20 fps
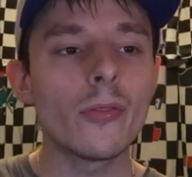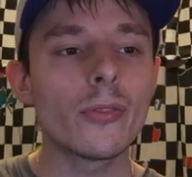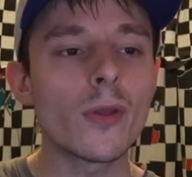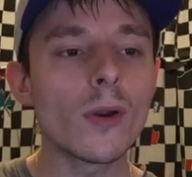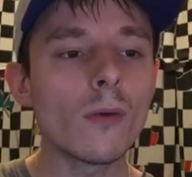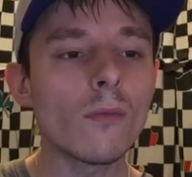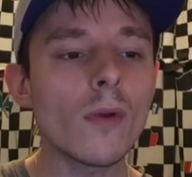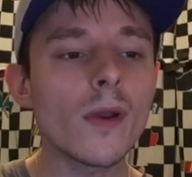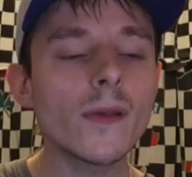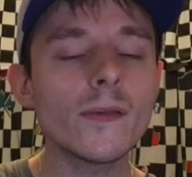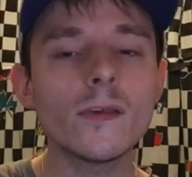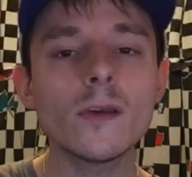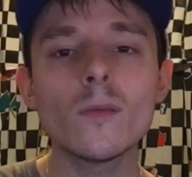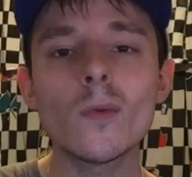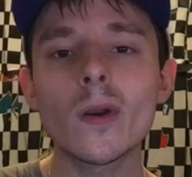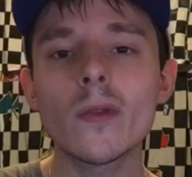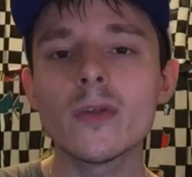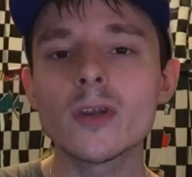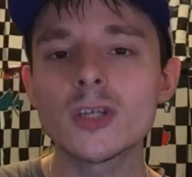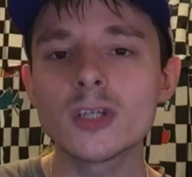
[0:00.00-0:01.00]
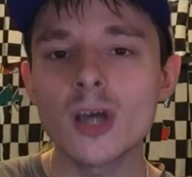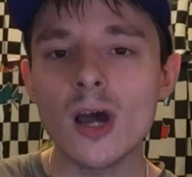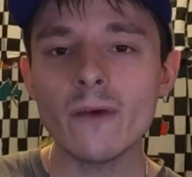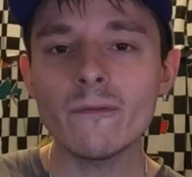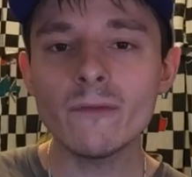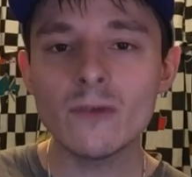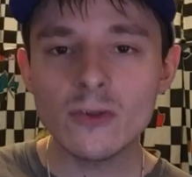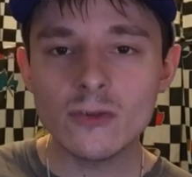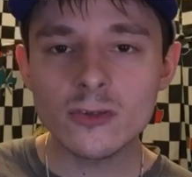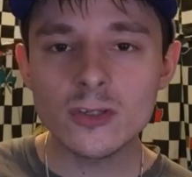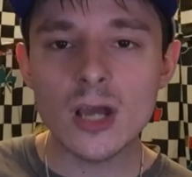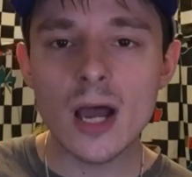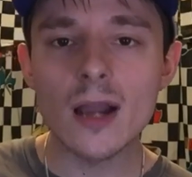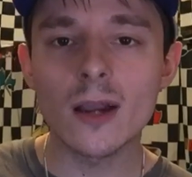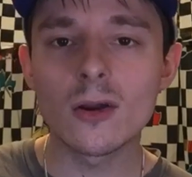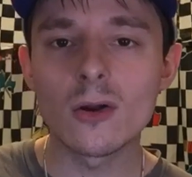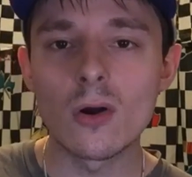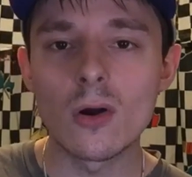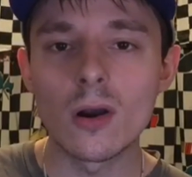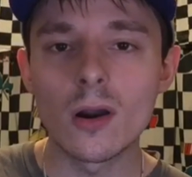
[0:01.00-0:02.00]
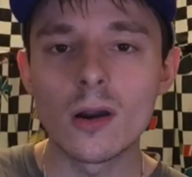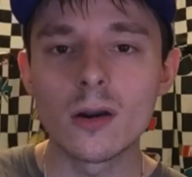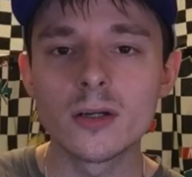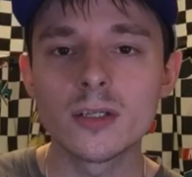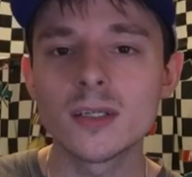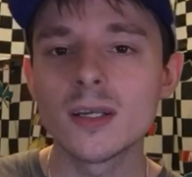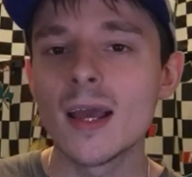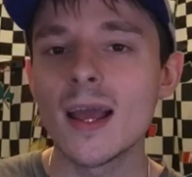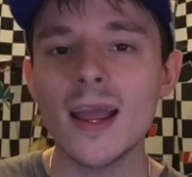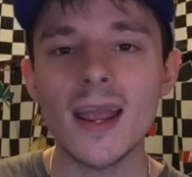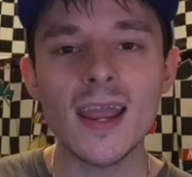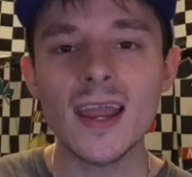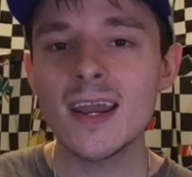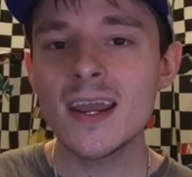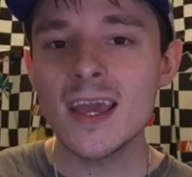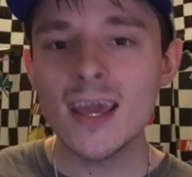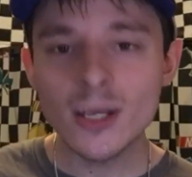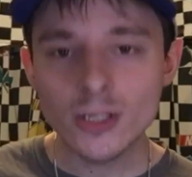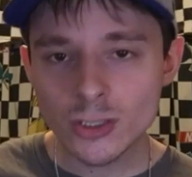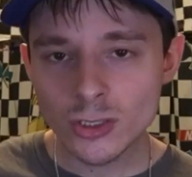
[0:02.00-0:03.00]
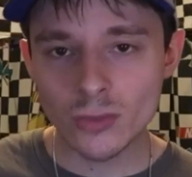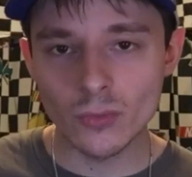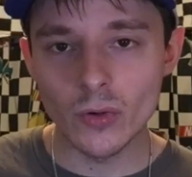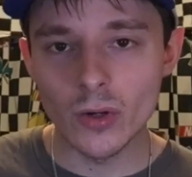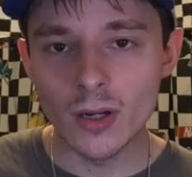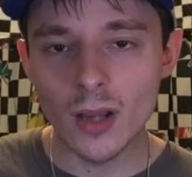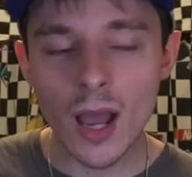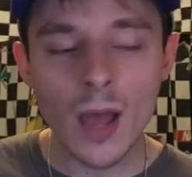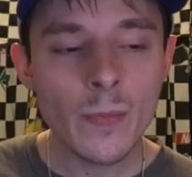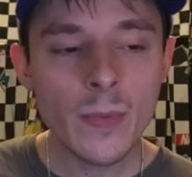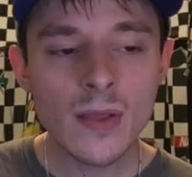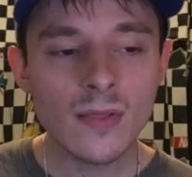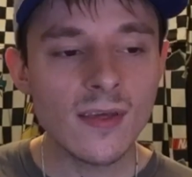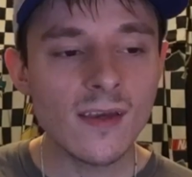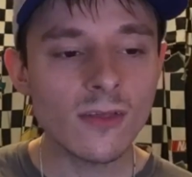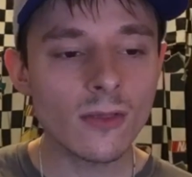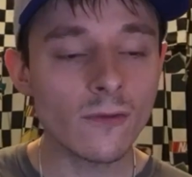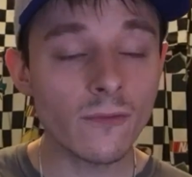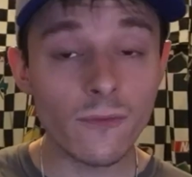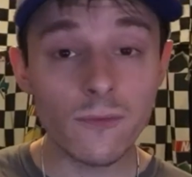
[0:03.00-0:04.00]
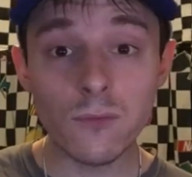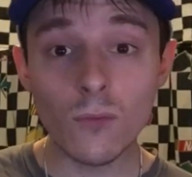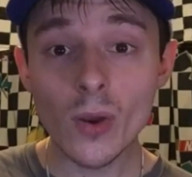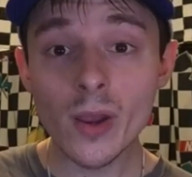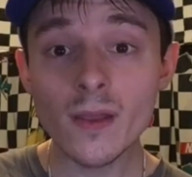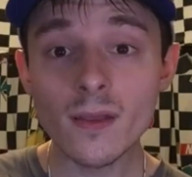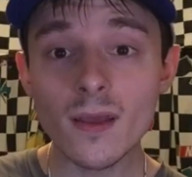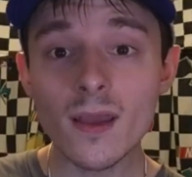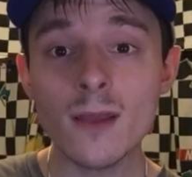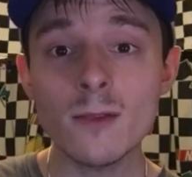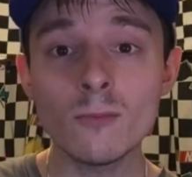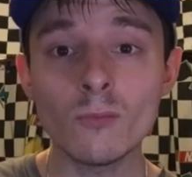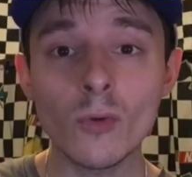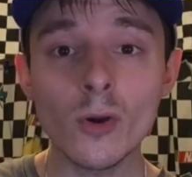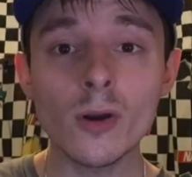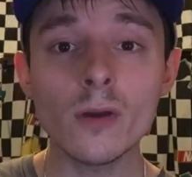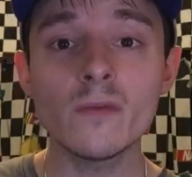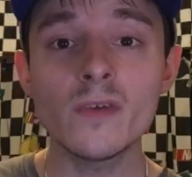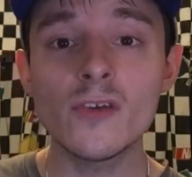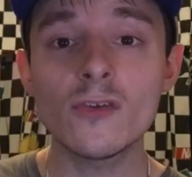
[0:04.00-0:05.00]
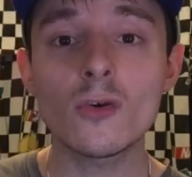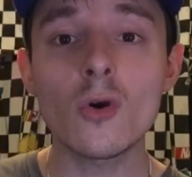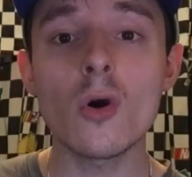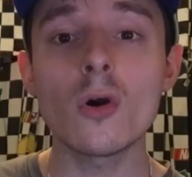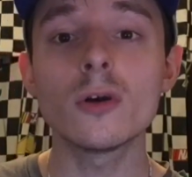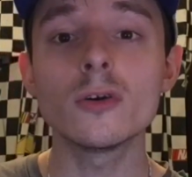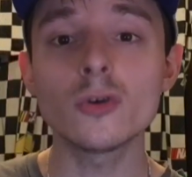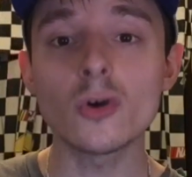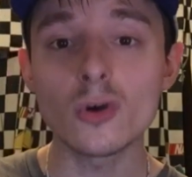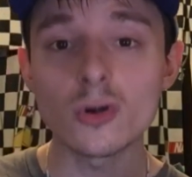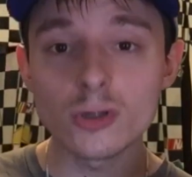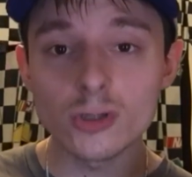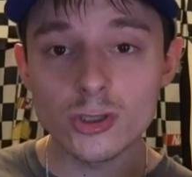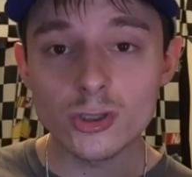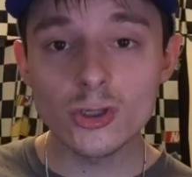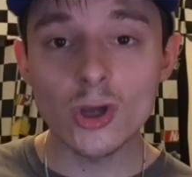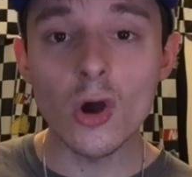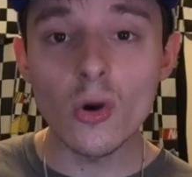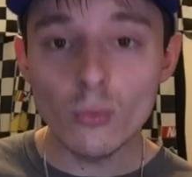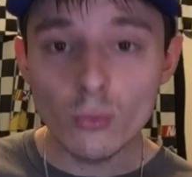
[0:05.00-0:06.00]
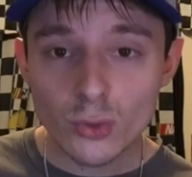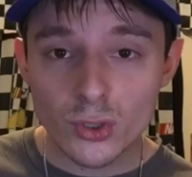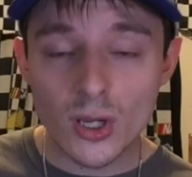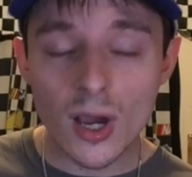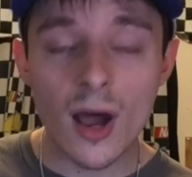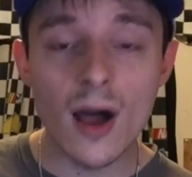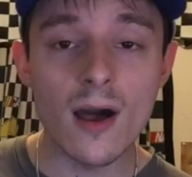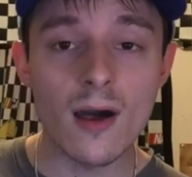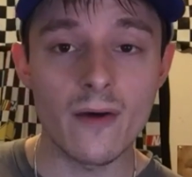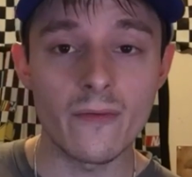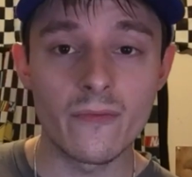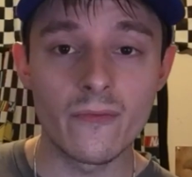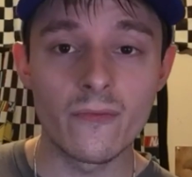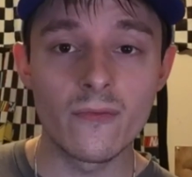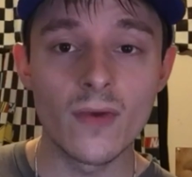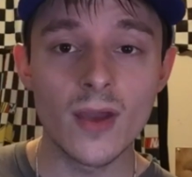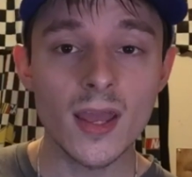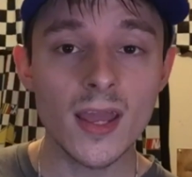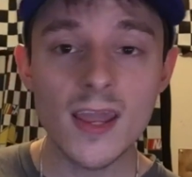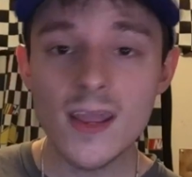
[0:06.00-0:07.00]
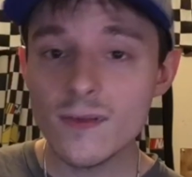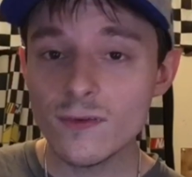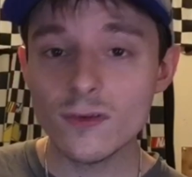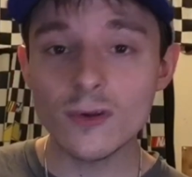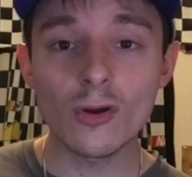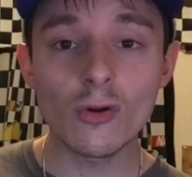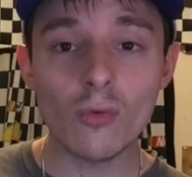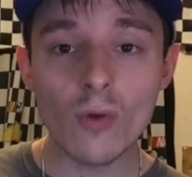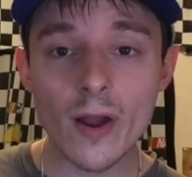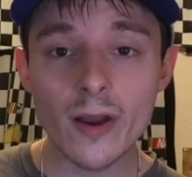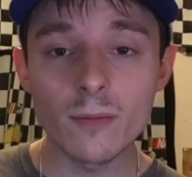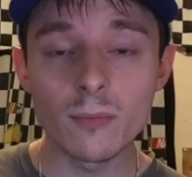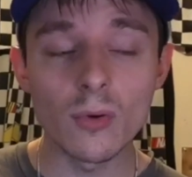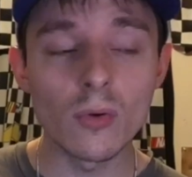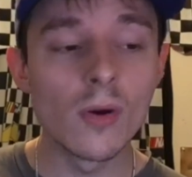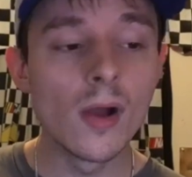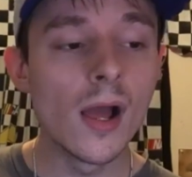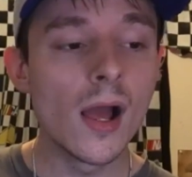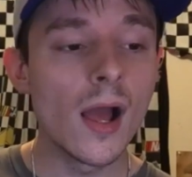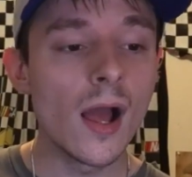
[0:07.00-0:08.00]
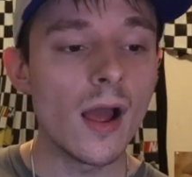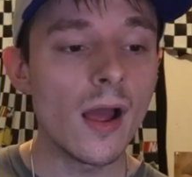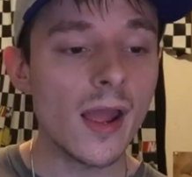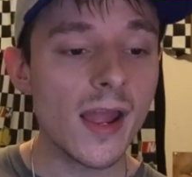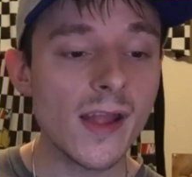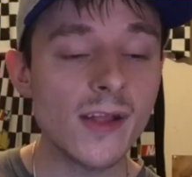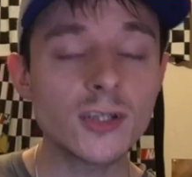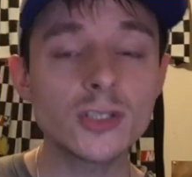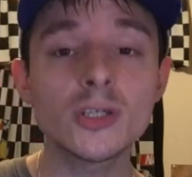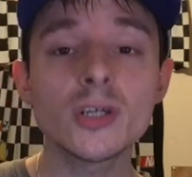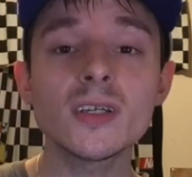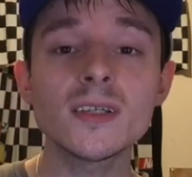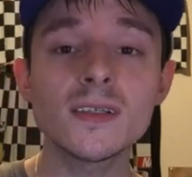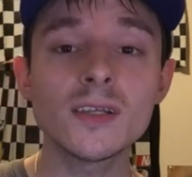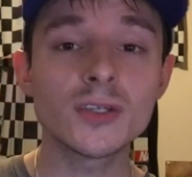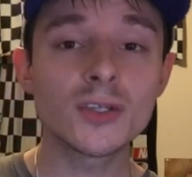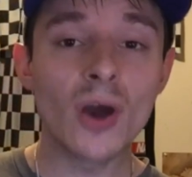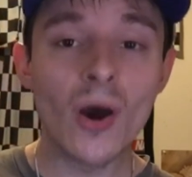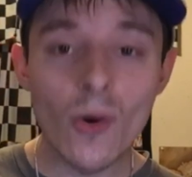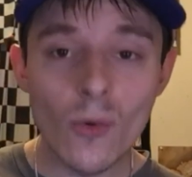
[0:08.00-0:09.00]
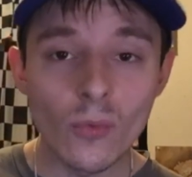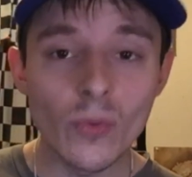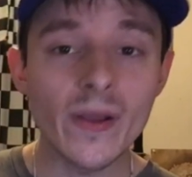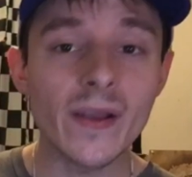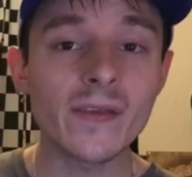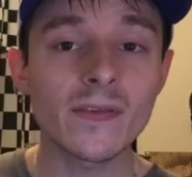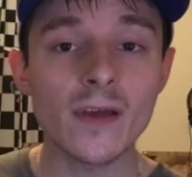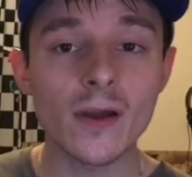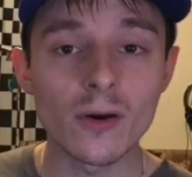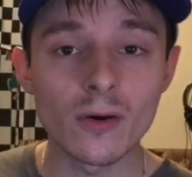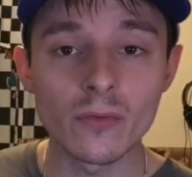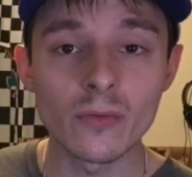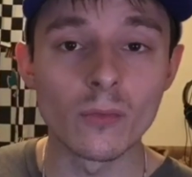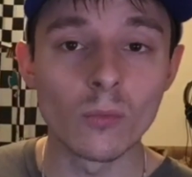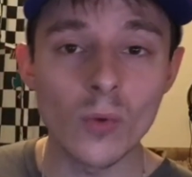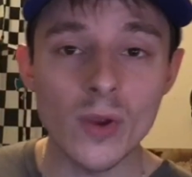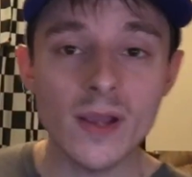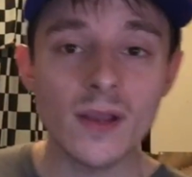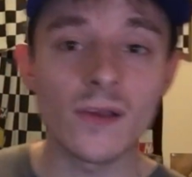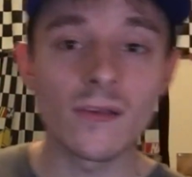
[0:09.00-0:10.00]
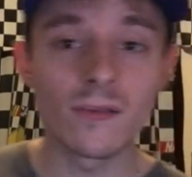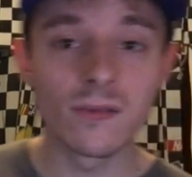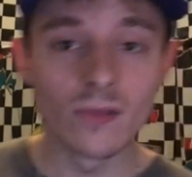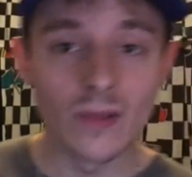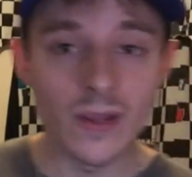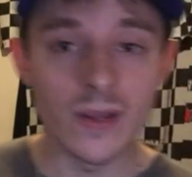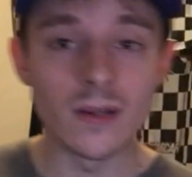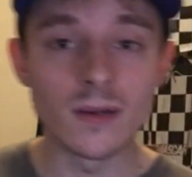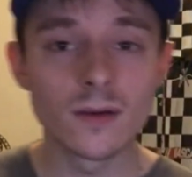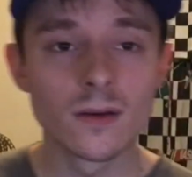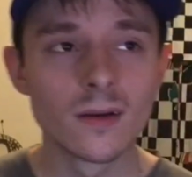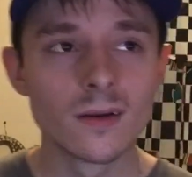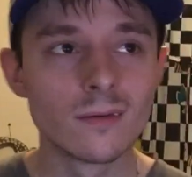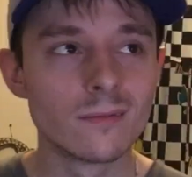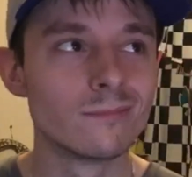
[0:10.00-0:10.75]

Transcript: They're racing one of the toughest stock cars in history. I mean, the front and rear of these cars are so tough. It's incredible. It's just the toe links that are the weakest link.